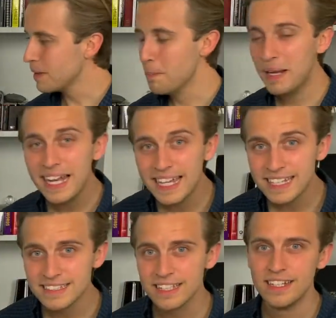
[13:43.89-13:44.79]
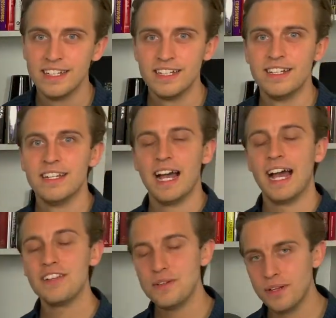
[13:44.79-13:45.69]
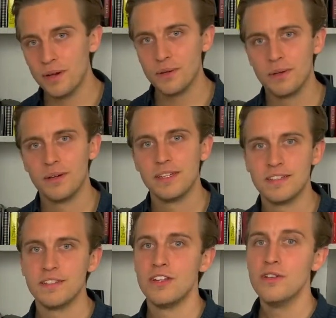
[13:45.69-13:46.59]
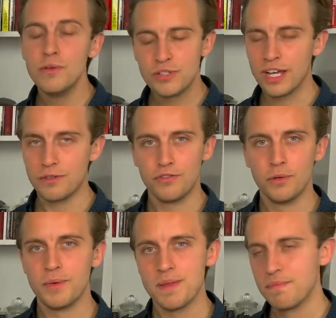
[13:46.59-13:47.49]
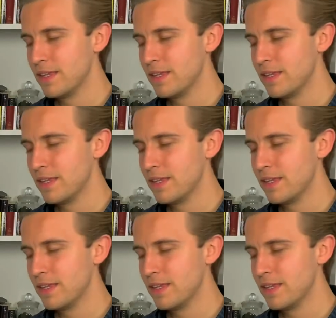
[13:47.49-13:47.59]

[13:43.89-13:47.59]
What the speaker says: Please, as you know, this is a new channel for me,